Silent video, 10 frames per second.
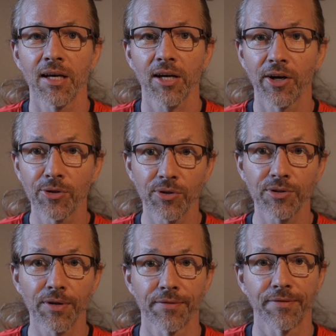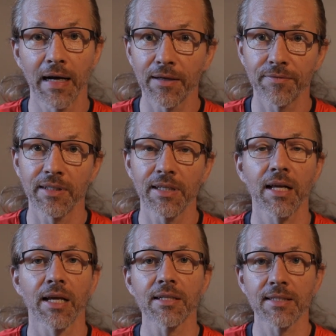Canon 5D
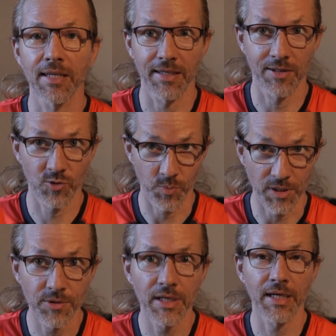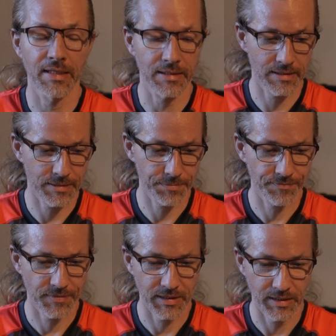Classic experience.
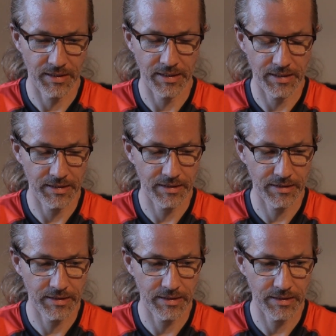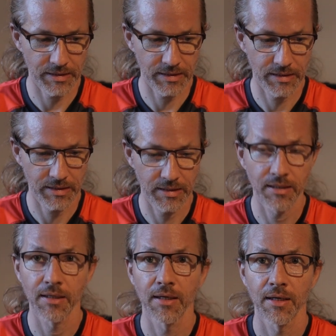And
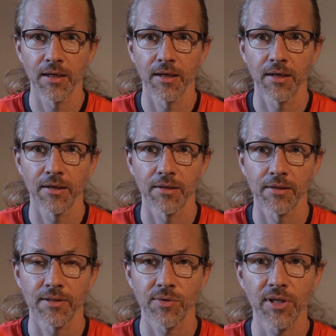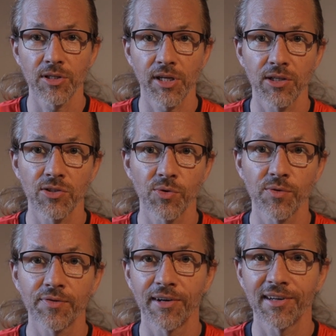so I shared
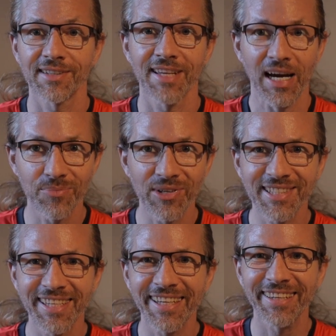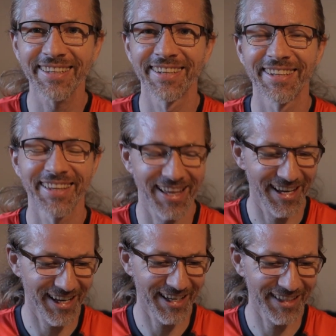so far the unboxing,
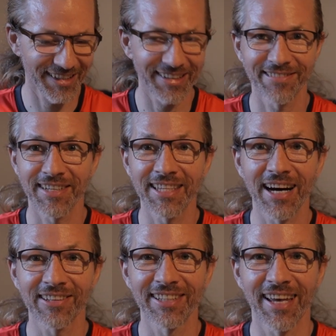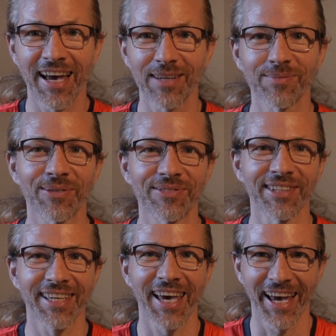and without the help of
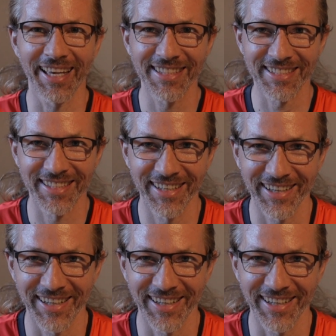the cats.